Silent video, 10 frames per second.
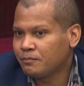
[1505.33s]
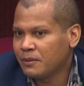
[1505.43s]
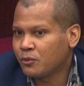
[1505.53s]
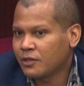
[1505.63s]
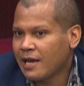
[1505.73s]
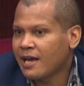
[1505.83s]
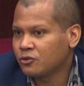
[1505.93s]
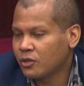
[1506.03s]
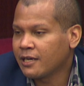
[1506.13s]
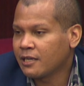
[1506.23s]
people that
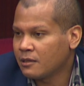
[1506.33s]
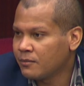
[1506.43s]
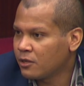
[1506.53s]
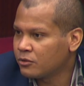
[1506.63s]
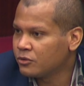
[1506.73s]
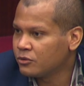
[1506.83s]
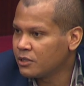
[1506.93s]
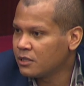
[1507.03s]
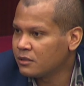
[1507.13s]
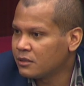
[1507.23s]
actually can develop
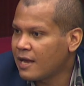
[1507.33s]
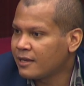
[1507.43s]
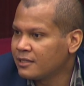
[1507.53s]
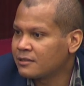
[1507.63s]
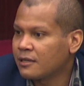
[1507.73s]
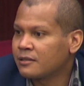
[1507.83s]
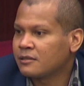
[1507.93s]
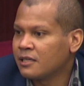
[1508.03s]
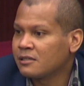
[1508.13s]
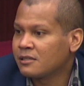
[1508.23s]
that
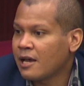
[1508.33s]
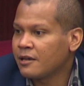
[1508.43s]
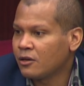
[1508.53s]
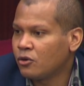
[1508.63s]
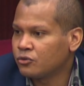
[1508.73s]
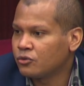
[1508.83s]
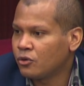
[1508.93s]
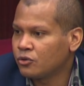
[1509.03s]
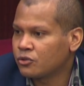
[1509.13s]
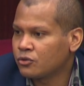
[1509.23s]
inside all
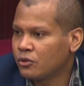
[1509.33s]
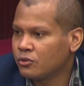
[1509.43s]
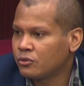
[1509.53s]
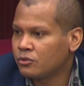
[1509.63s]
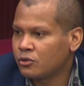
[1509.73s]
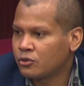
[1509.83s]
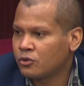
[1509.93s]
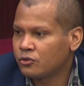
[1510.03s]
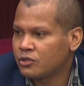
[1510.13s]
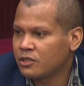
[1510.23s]

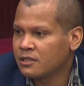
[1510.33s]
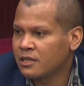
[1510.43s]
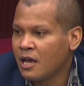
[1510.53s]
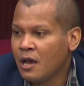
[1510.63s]
countries.